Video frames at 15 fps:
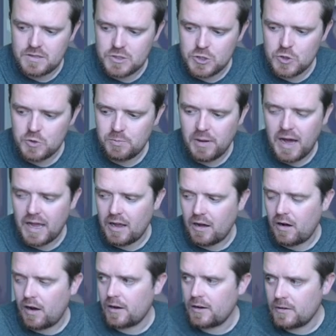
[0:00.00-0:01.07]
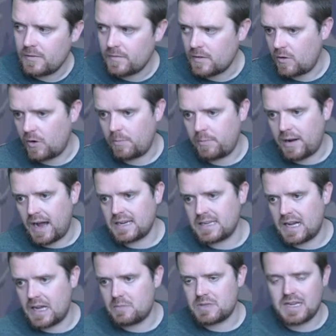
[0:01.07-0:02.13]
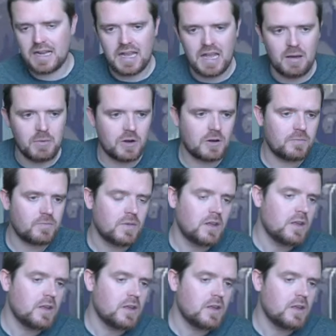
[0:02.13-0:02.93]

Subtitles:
2 pi r, or pi times diameter.